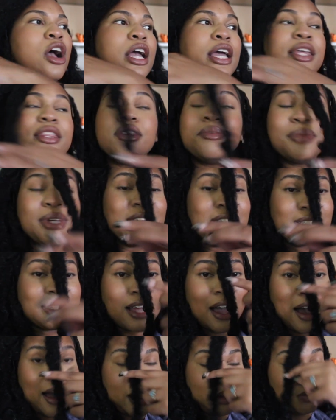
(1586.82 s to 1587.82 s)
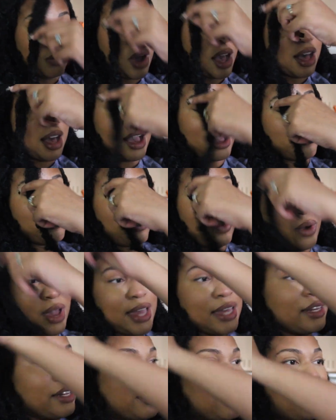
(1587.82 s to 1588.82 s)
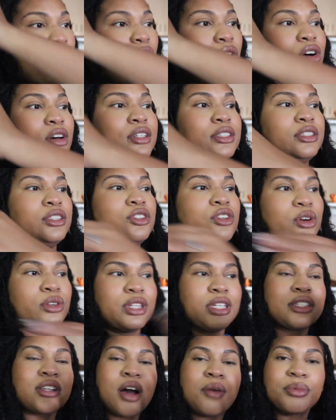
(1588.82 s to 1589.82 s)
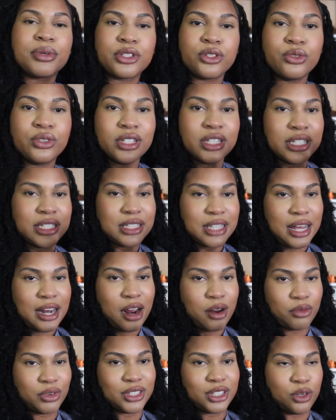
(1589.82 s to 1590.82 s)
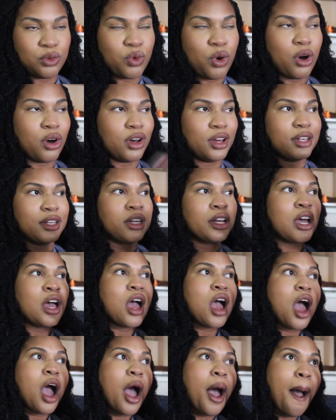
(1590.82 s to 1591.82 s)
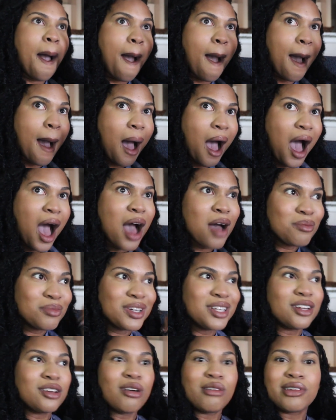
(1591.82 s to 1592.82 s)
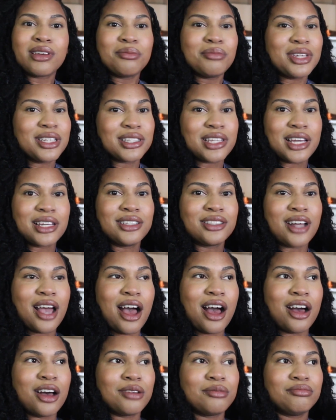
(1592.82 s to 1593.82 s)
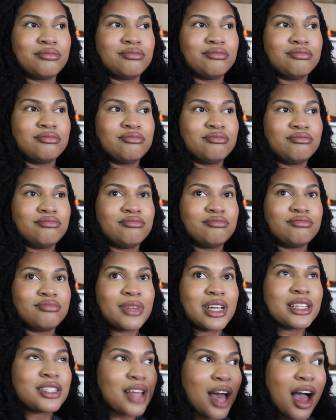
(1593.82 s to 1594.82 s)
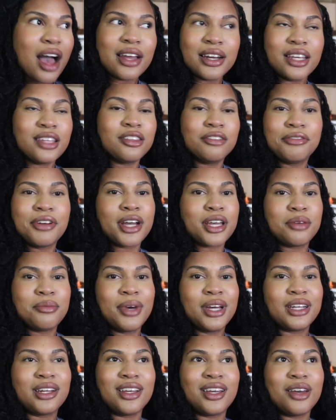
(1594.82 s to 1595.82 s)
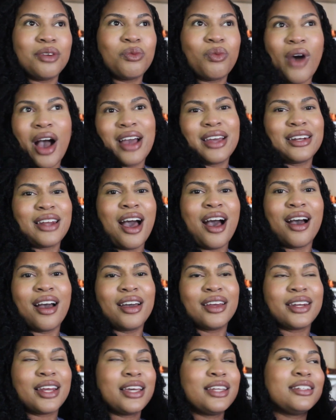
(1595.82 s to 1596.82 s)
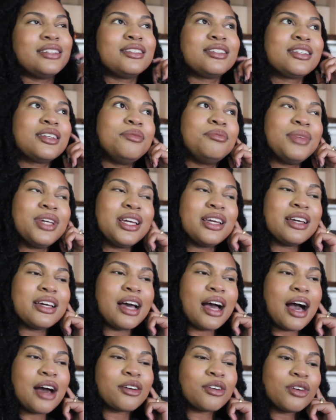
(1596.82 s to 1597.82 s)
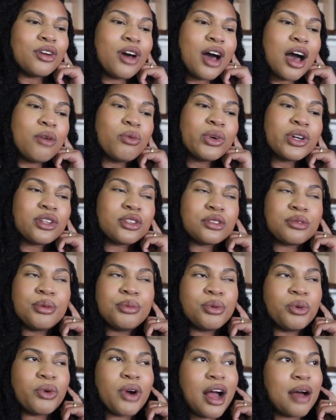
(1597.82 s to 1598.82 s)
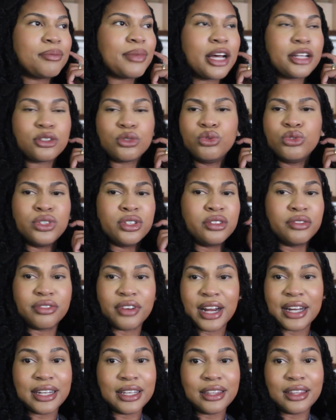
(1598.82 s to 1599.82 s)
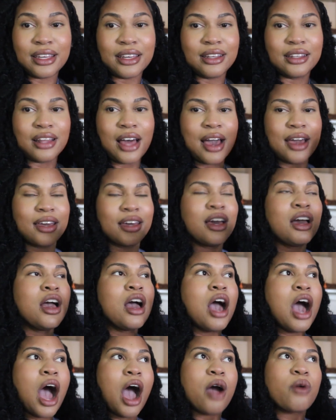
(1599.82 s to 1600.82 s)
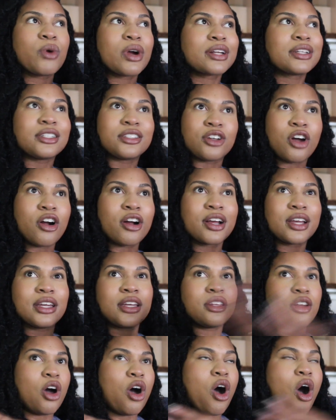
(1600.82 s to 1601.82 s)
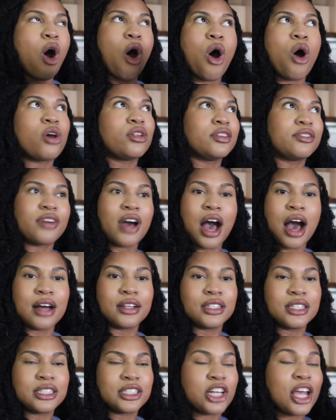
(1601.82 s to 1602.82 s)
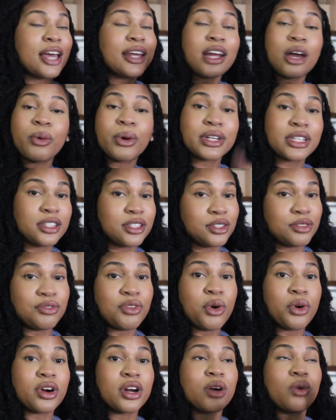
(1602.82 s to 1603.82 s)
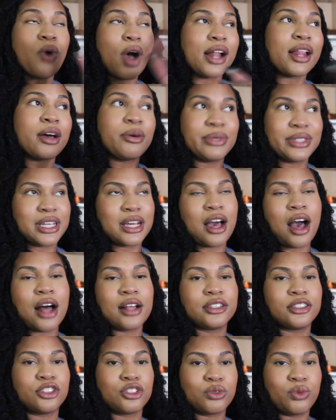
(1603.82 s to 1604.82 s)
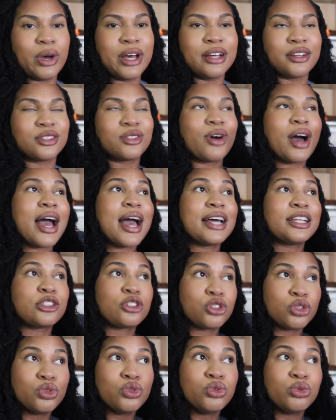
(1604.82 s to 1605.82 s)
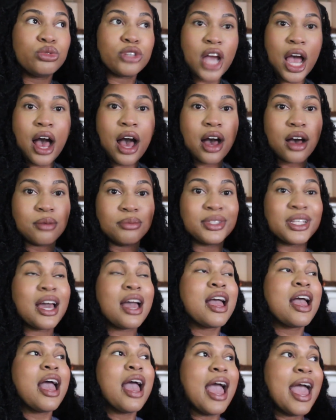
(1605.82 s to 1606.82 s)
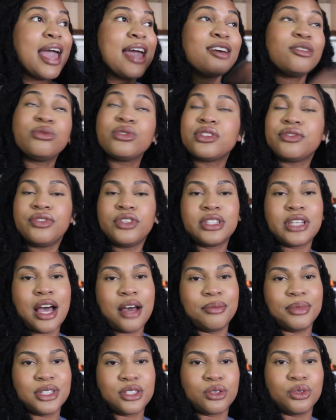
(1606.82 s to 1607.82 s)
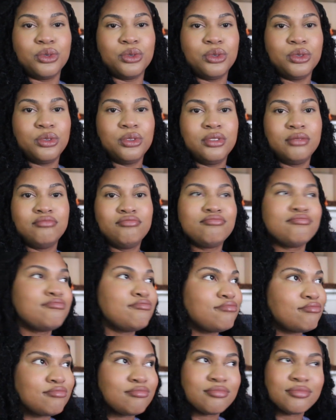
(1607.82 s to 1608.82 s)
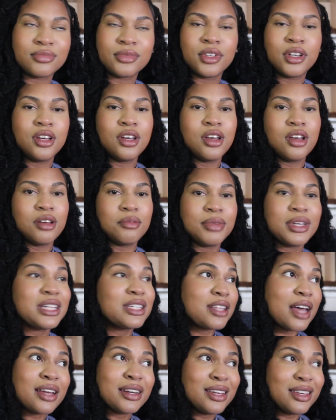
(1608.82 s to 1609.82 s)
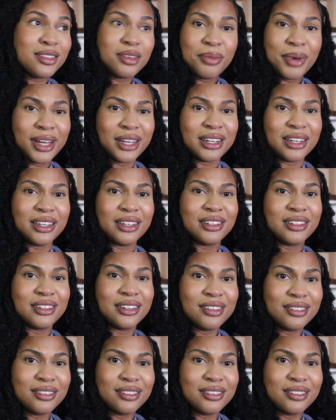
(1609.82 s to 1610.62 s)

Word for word: in the meantime, while I'm waiting on, you know, these opportunities that I really want, I'm gonna go get me a second job because I need the fucking money, and why not? And to me, I don't know, I'm one of those people where I'm not too good for anything. Like, I worked at Target all of college, and I worked at Sephora while I was in college as well. So I had two jobs and was full-time in school because I need the money.